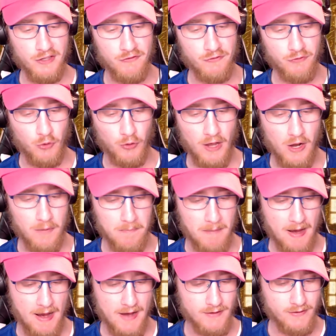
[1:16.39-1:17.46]
fold-out
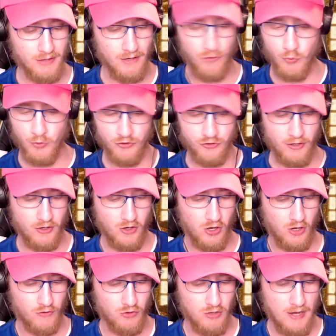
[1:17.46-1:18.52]
mat of the Witchlight Carnival,